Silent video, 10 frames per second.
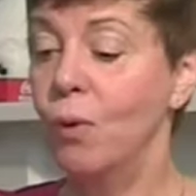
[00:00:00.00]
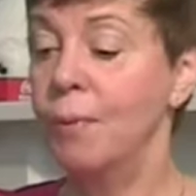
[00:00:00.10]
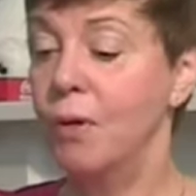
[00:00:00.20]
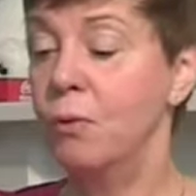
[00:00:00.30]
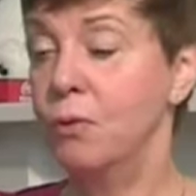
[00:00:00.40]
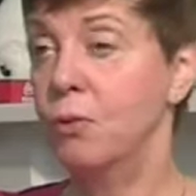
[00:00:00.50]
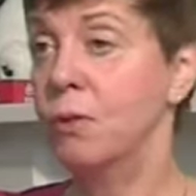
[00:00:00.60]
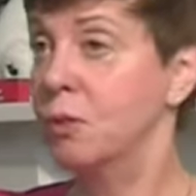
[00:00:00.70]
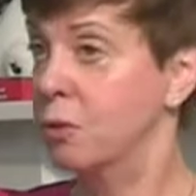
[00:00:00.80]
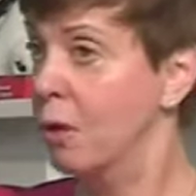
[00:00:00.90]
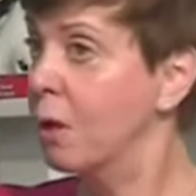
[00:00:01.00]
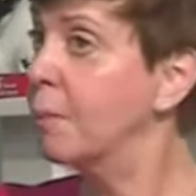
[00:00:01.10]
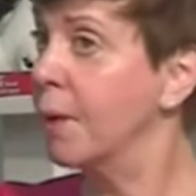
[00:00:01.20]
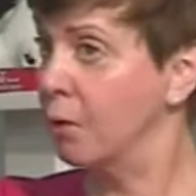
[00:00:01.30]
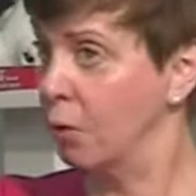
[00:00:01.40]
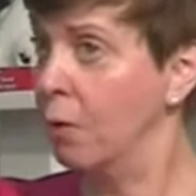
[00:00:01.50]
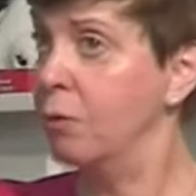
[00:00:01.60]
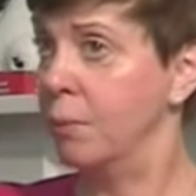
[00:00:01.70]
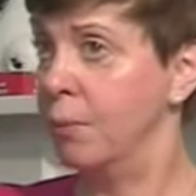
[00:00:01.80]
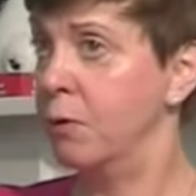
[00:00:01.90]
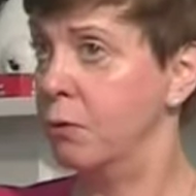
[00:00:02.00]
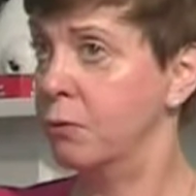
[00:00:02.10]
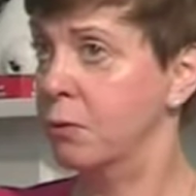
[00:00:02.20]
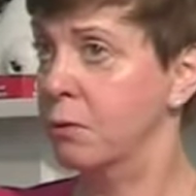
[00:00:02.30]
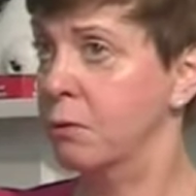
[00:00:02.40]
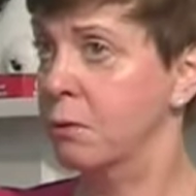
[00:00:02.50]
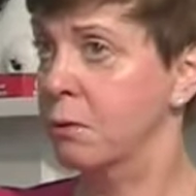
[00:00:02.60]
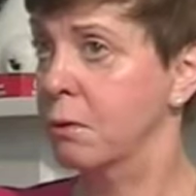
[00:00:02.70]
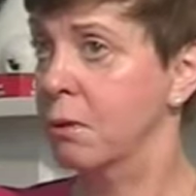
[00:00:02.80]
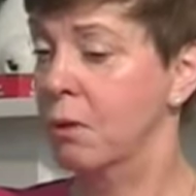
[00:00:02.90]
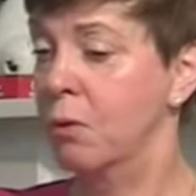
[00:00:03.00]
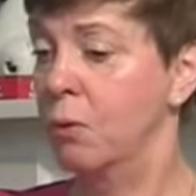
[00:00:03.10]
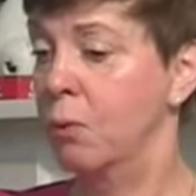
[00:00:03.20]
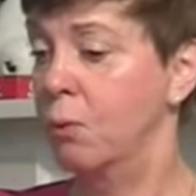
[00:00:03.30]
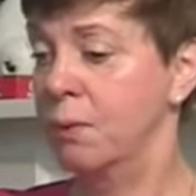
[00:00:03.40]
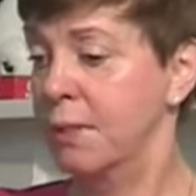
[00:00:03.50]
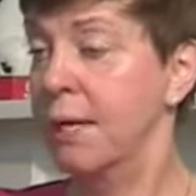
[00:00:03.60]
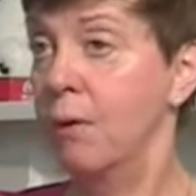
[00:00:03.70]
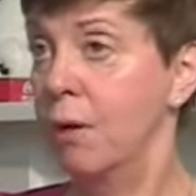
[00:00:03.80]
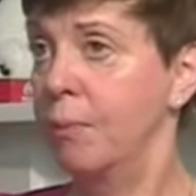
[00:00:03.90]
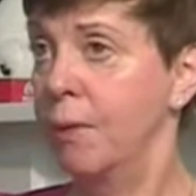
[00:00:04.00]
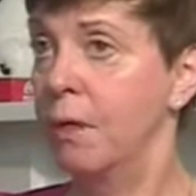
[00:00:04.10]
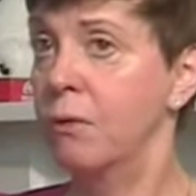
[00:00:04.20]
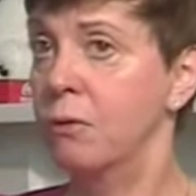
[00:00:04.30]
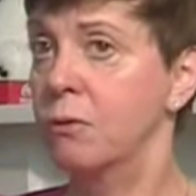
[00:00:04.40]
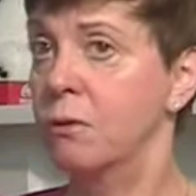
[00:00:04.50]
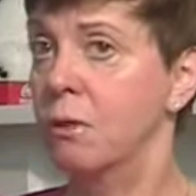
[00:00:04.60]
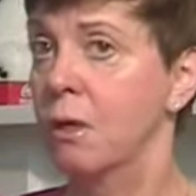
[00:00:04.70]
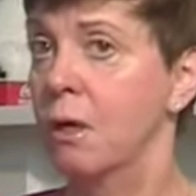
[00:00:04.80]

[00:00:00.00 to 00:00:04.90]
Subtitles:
women who was going to talk about her own abuse, who was now helping others,